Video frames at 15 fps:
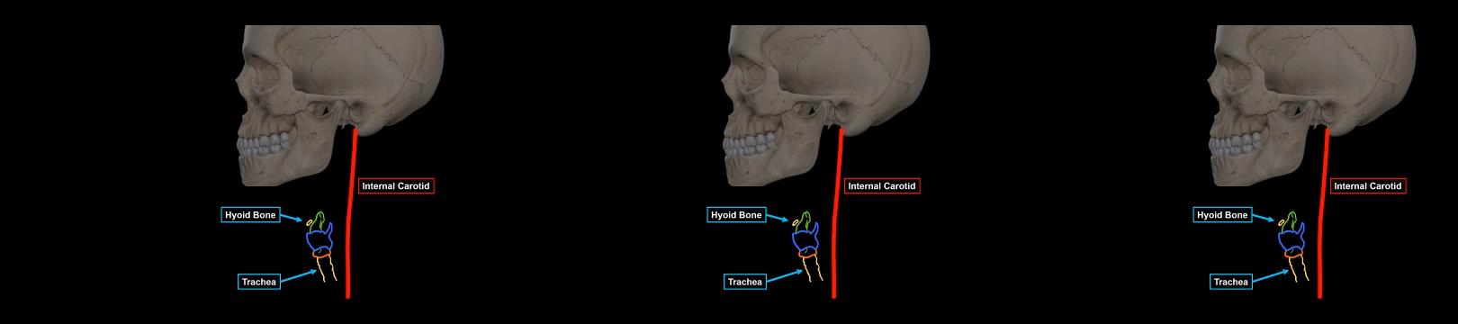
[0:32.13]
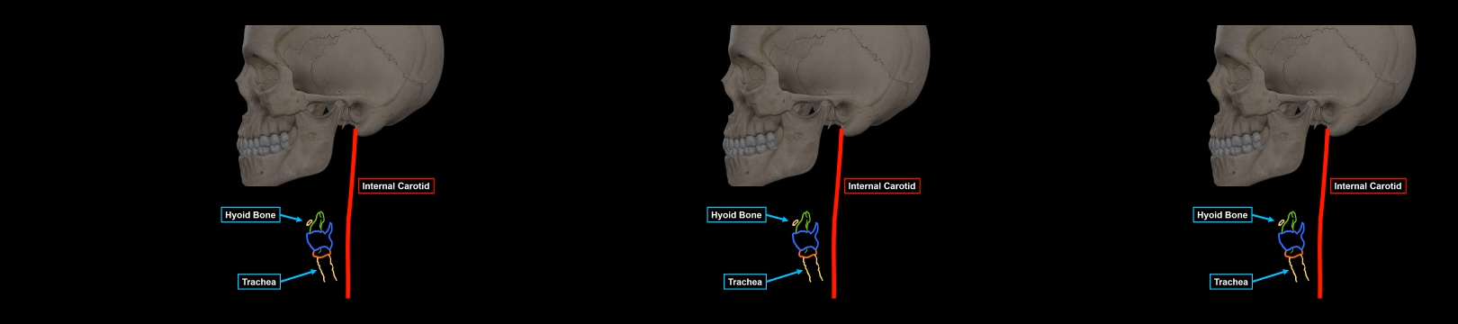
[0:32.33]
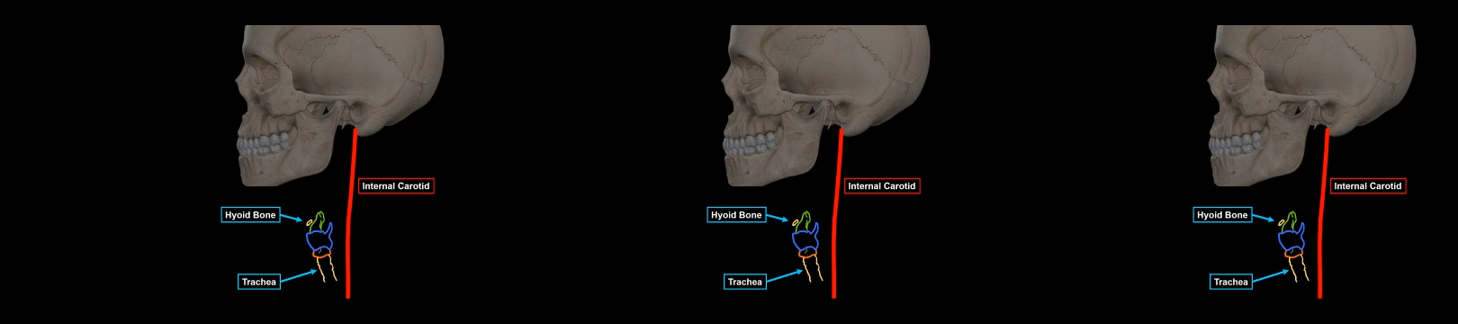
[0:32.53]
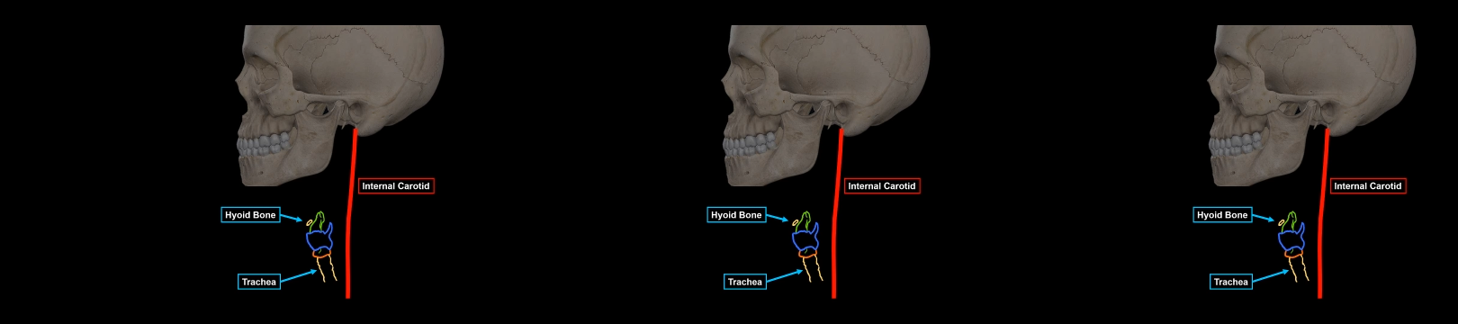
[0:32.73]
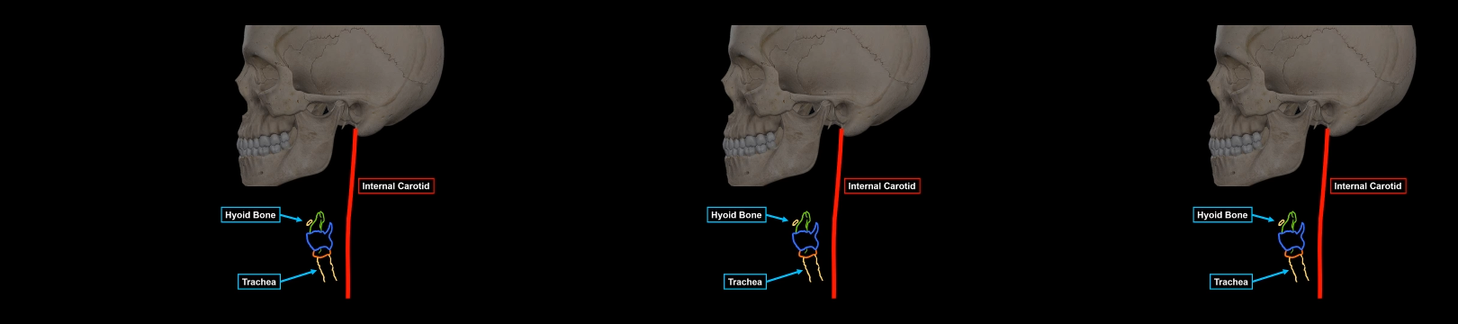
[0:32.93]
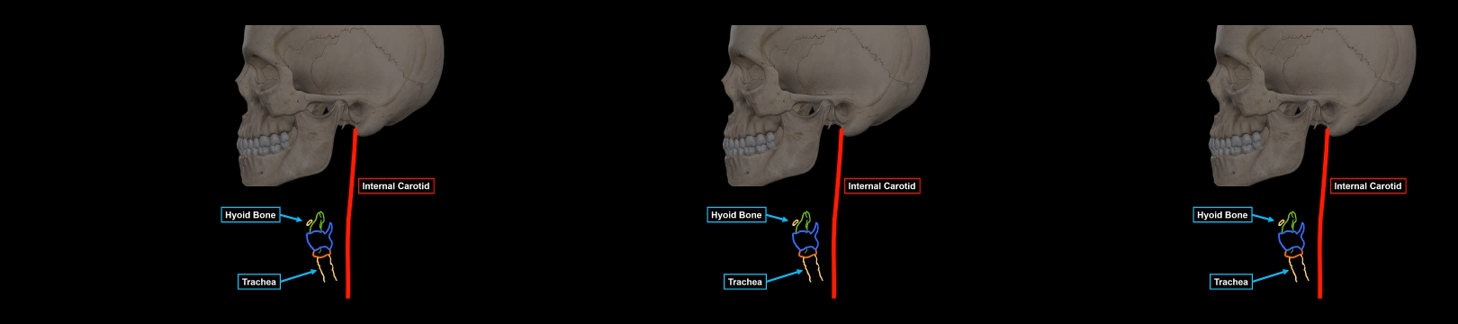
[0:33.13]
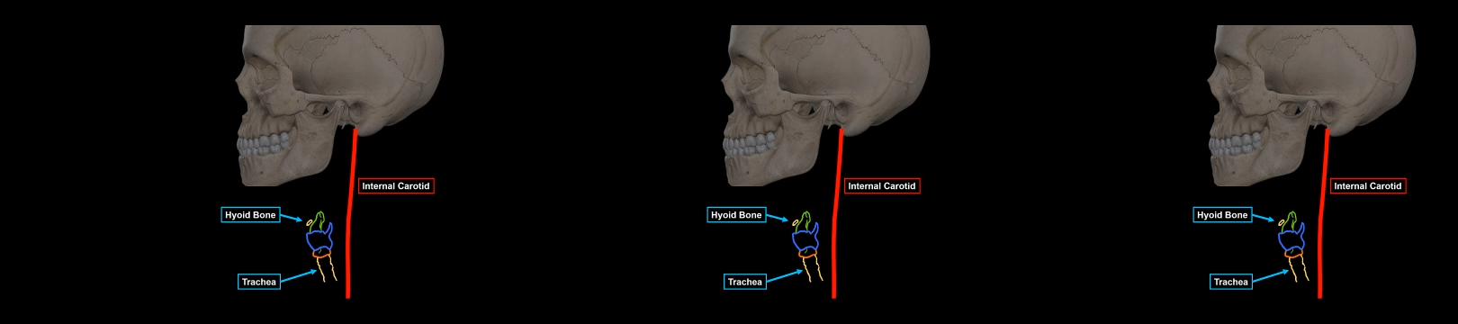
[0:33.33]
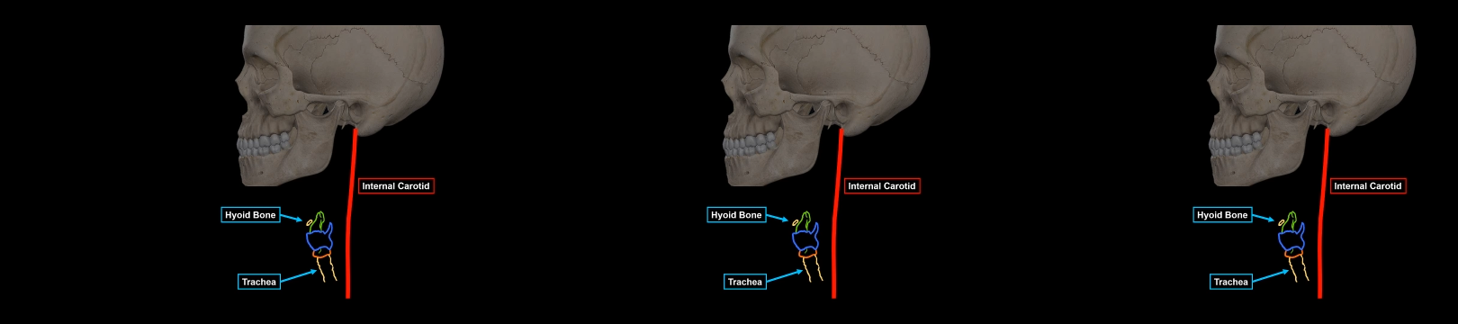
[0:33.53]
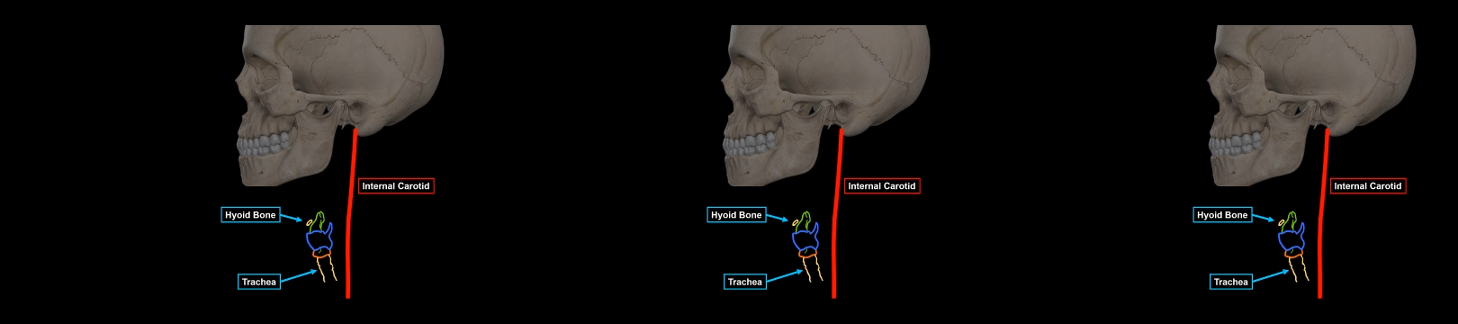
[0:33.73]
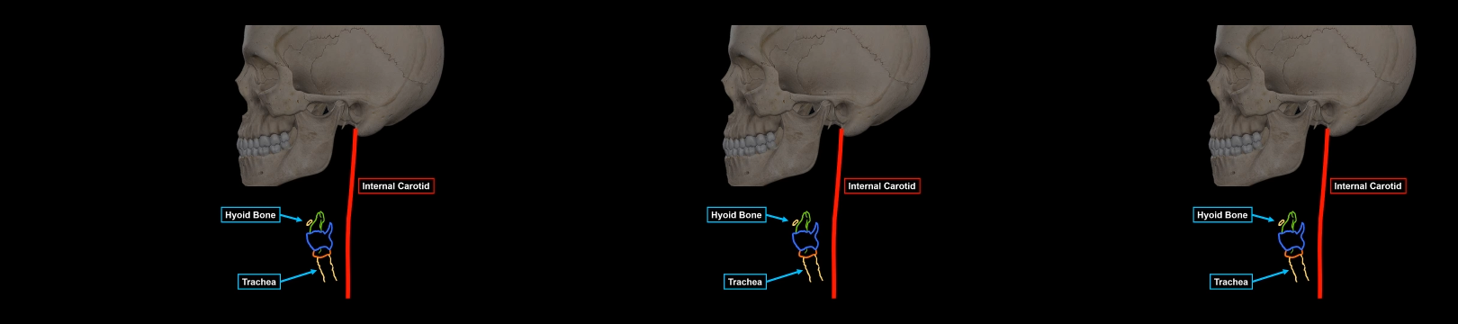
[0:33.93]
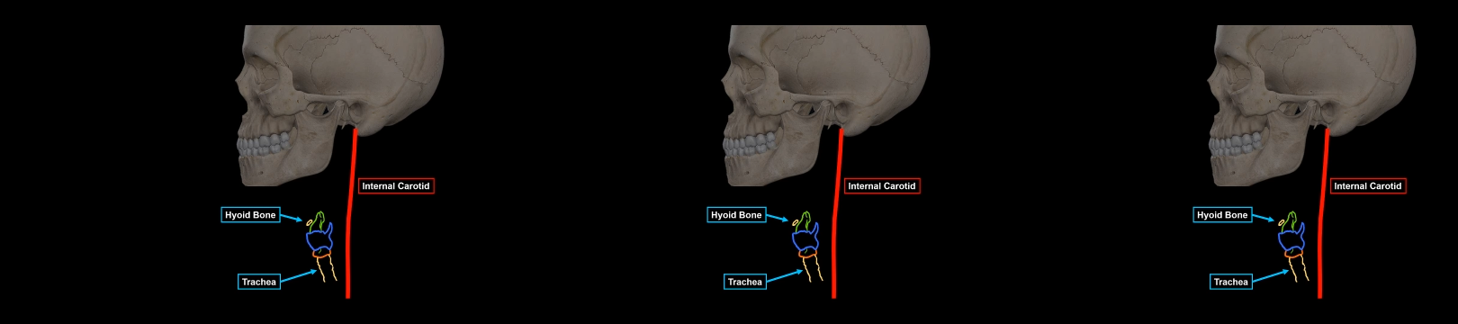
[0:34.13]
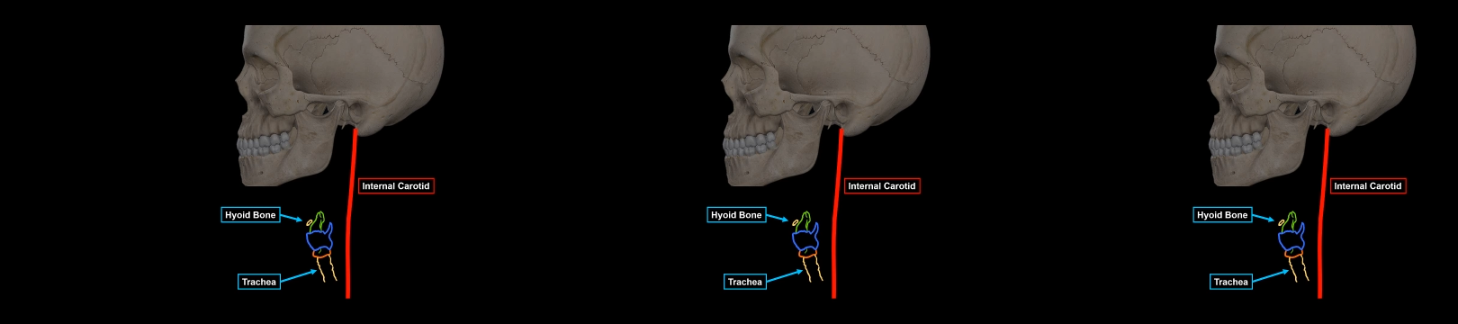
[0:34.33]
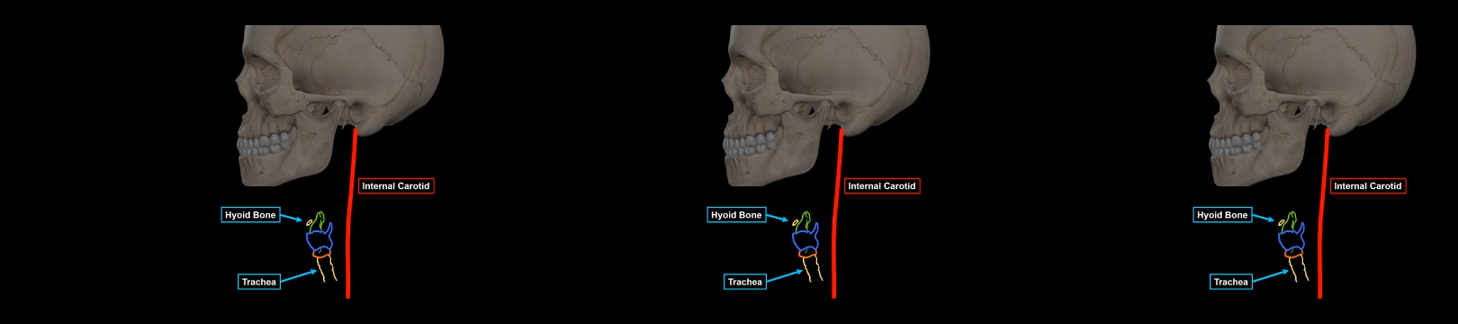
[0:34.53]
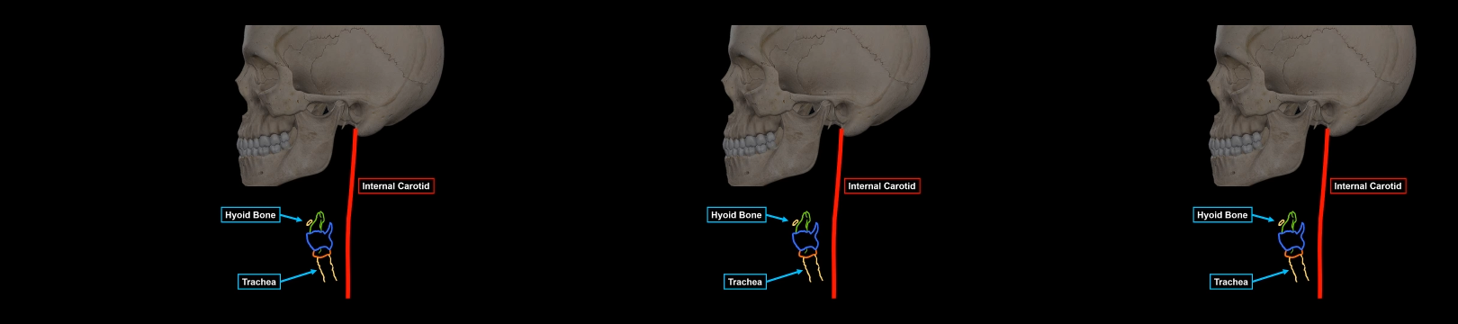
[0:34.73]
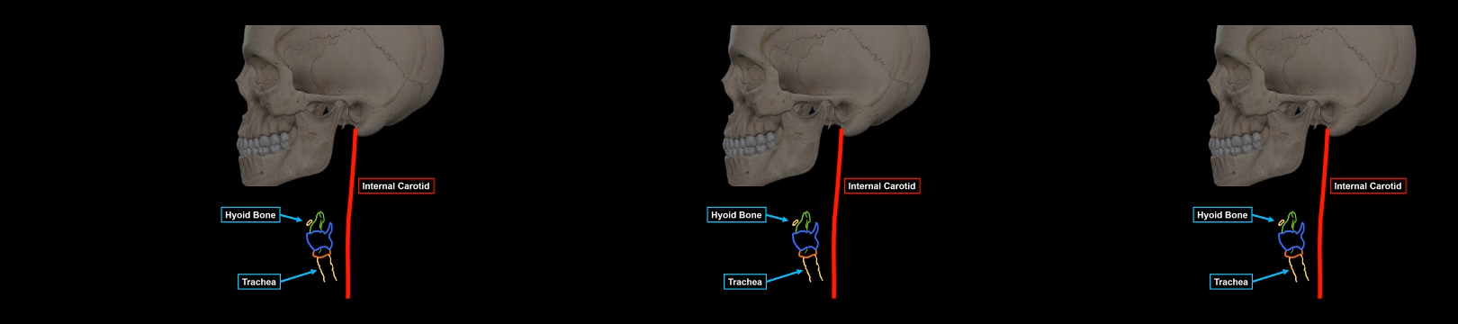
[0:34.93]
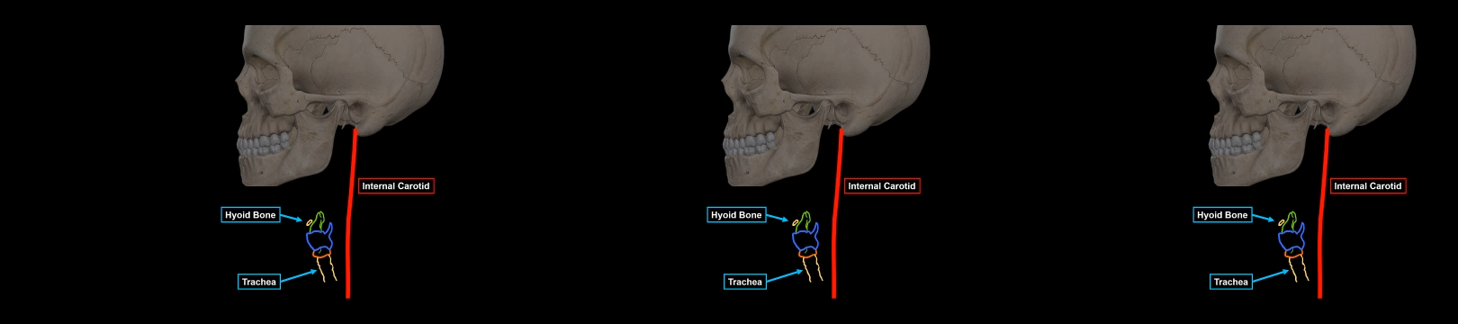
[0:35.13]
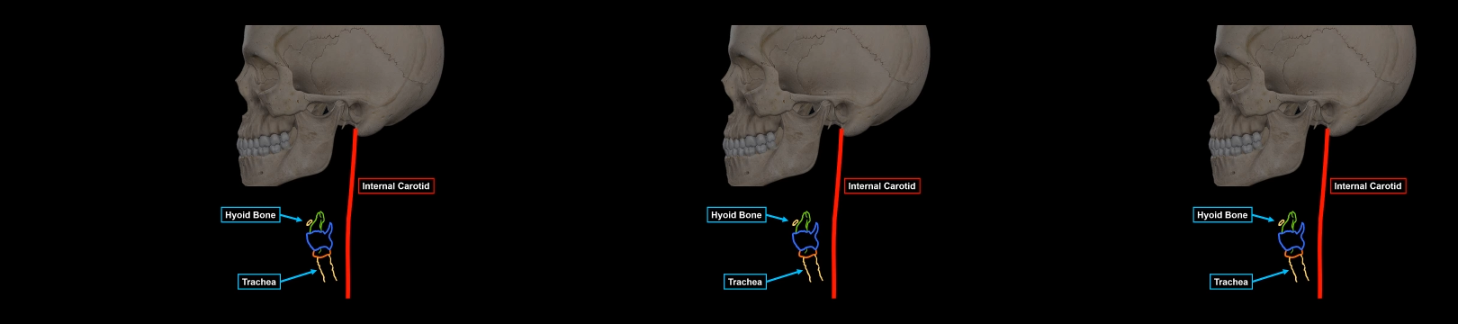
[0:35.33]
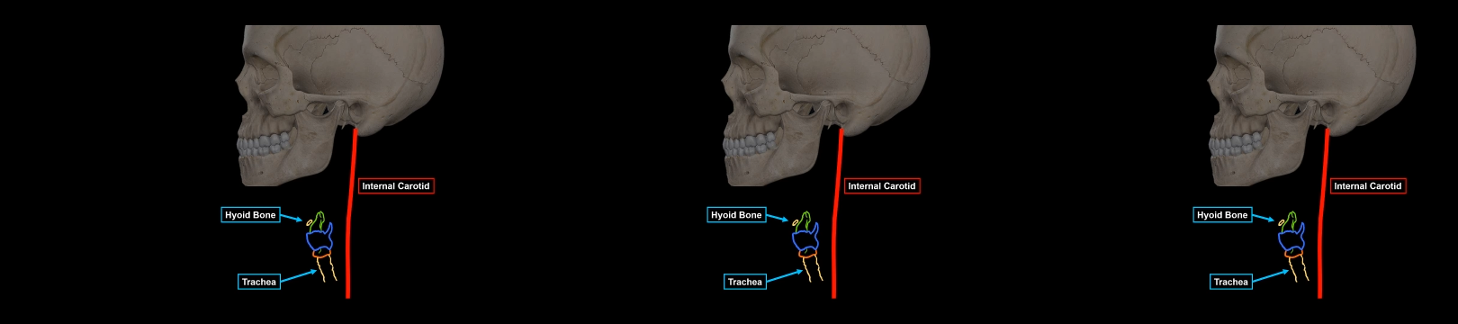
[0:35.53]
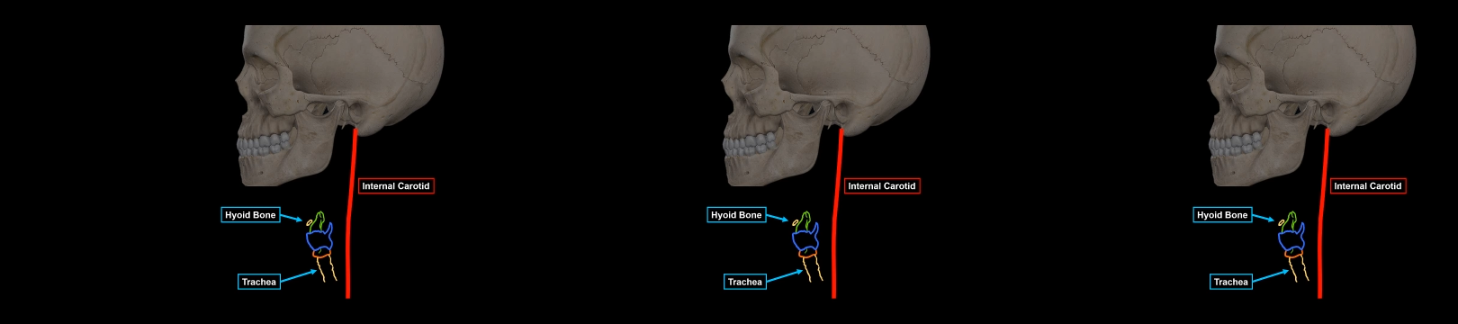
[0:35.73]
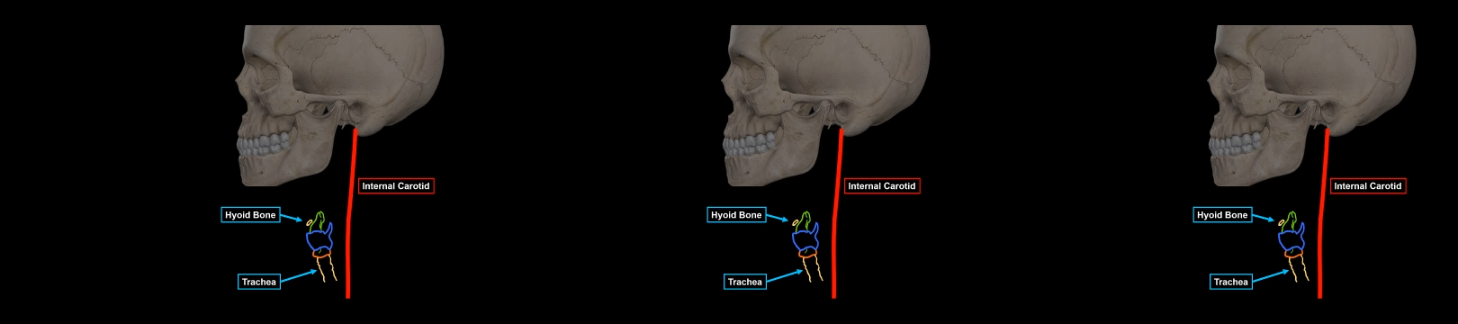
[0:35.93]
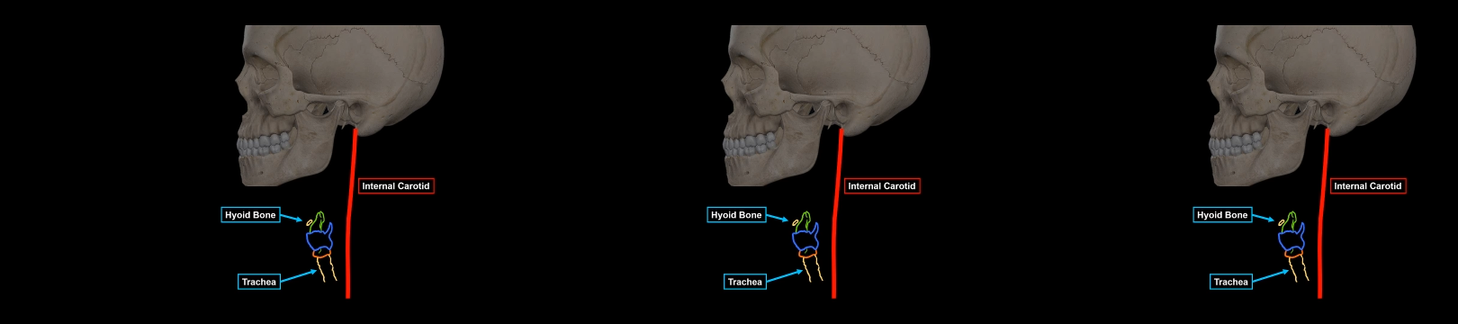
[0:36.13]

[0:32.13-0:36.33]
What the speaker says: (no speaker visible)